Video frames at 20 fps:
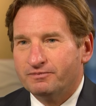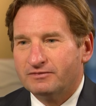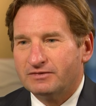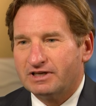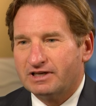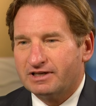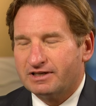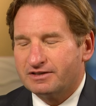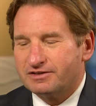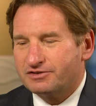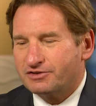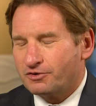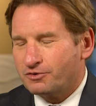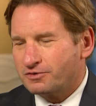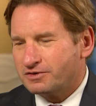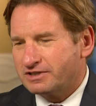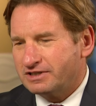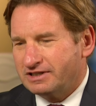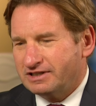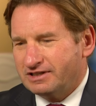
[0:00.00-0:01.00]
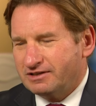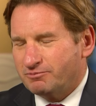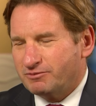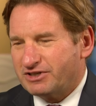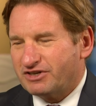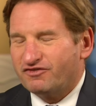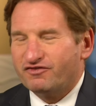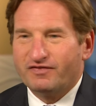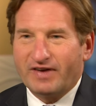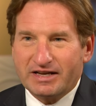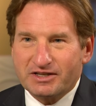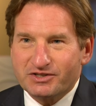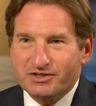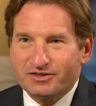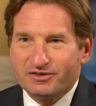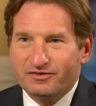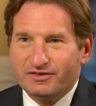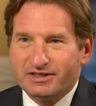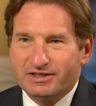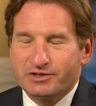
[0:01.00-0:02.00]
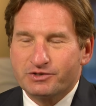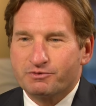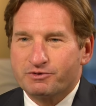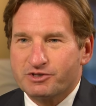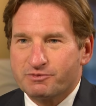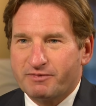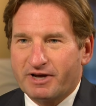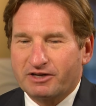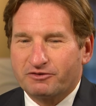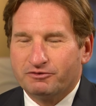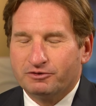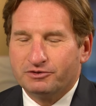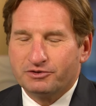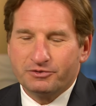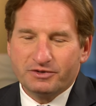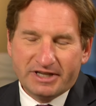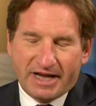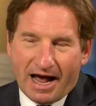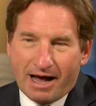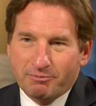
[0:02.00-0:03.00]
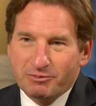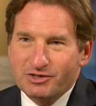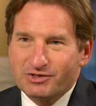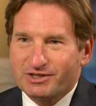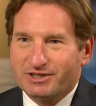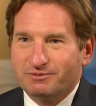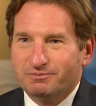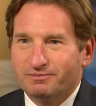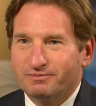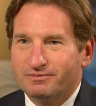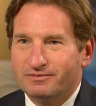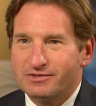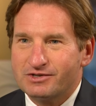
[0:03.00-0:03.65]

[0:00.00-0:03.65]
uh, don't be offensive and disrespectful, do the opposite.